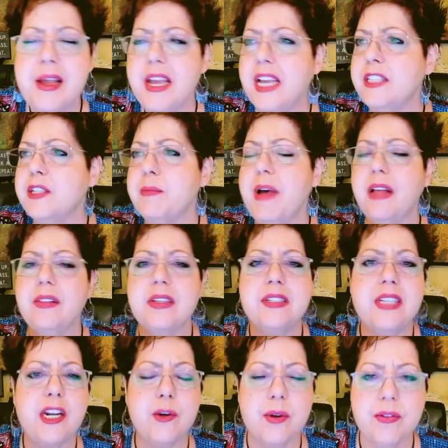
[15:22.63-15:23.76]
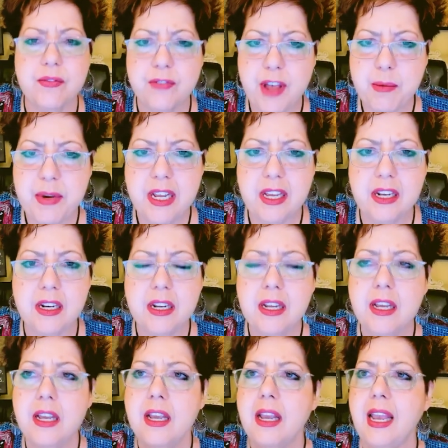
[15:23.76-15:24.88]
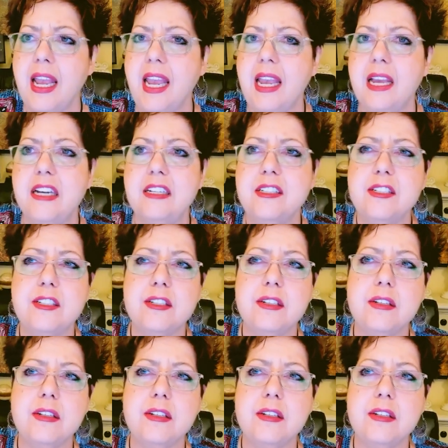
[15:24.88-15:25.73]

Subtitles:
It's about the sacred feminine. And